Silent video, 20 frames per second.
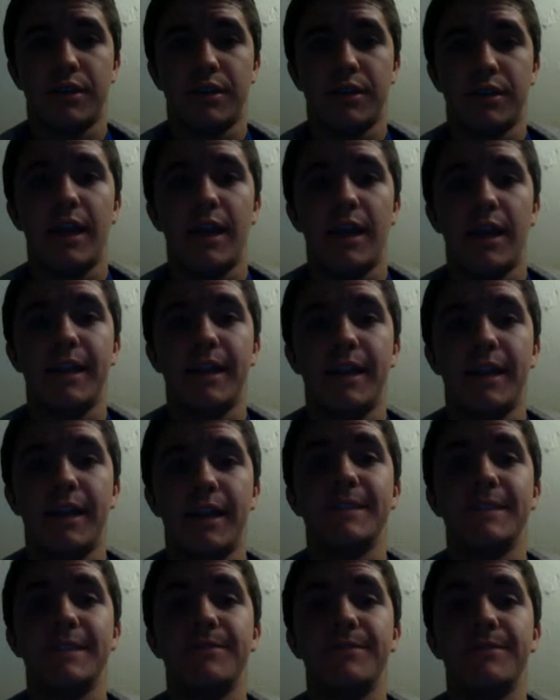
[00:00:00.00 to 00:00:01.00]
and it
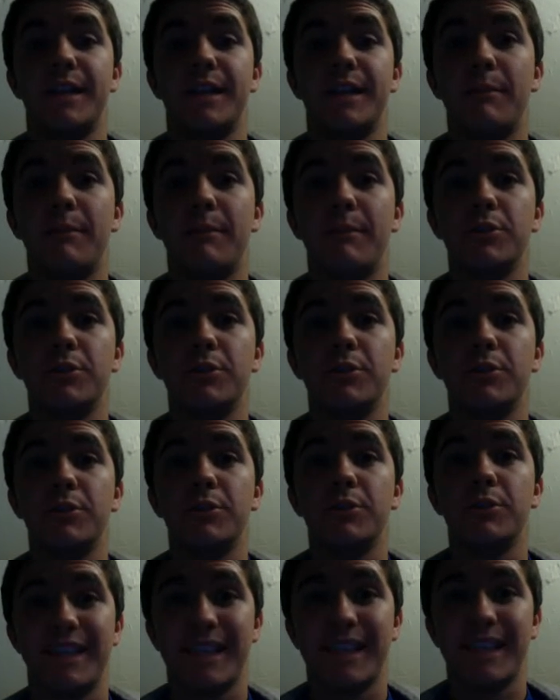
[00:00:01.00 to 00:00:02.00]
is phenomenal to
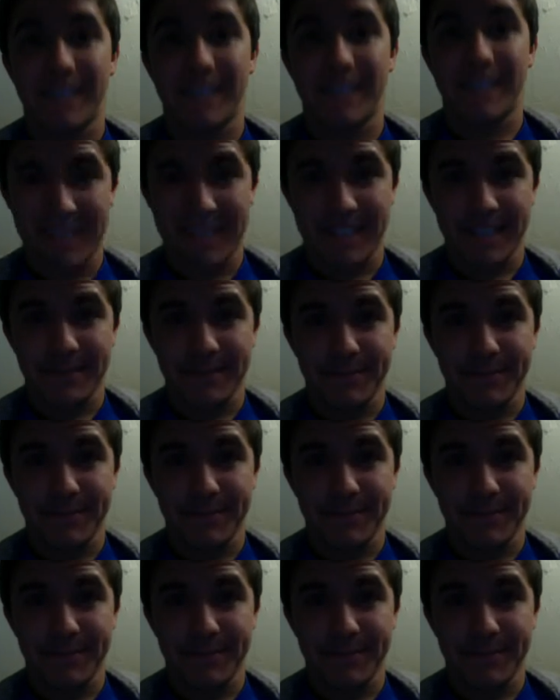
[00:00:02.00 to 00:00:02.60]
say the least.